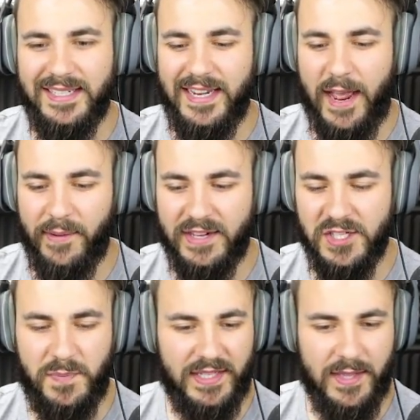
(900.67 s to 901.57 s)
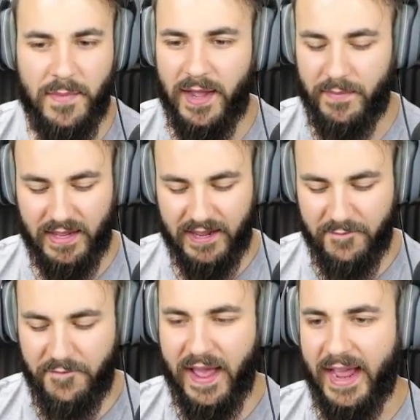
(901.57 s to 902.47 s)
No, we can just pick them up. In
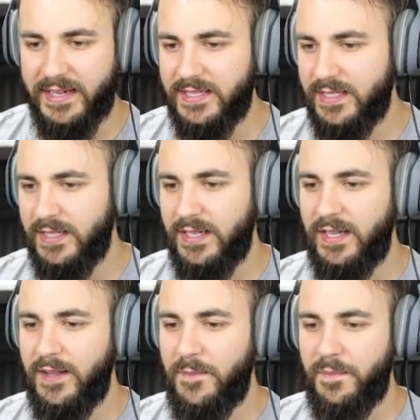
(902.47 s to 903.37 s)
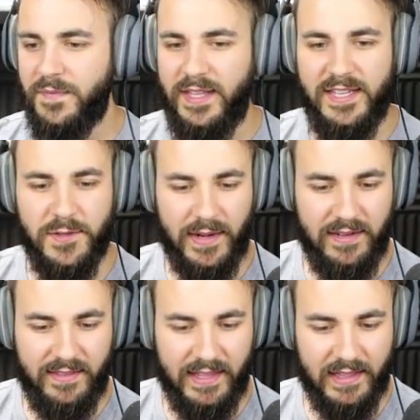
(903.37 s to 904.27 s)
fact, is there
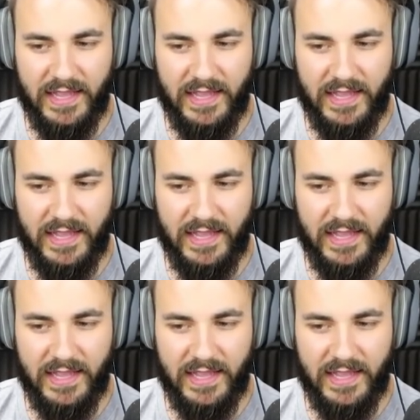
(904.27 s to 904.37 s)
anything